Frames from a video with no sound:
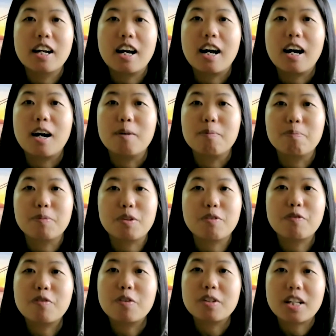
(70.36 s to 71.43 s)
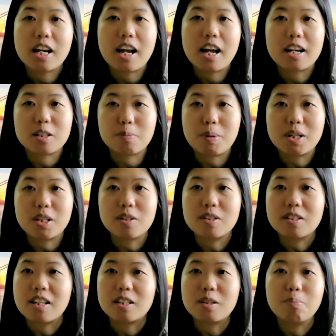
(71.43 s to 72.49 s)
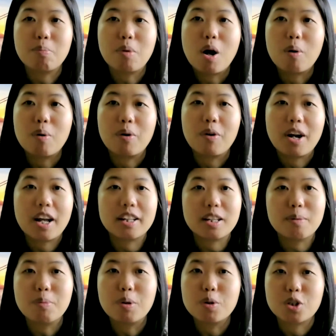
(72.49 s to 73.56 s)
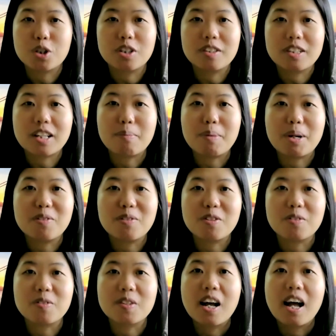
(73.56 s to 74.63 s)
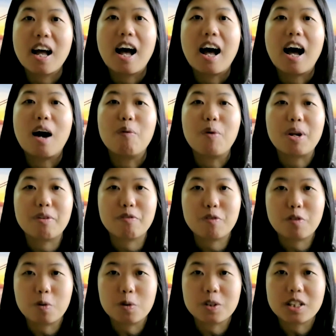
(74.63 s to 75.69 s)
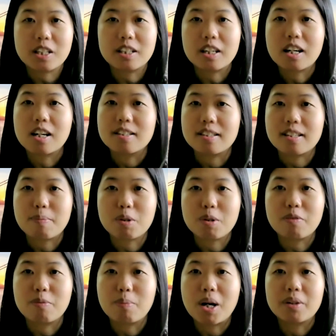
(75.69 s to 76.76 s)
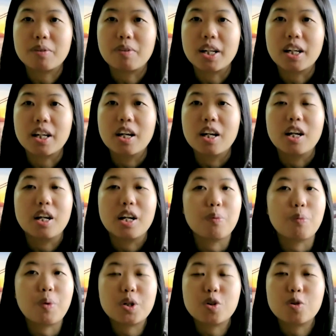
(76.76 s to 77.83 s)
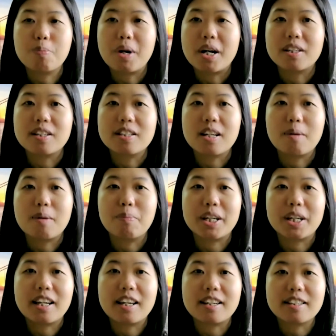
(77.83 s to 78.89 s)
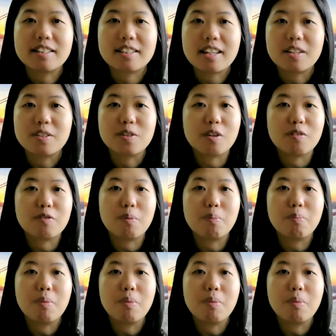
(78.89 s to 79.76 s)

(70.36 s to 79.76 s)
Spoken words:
The third aspect is that the moral and emotional dimensions are reinforced in the concepts of mothering, in which mothers are making sense of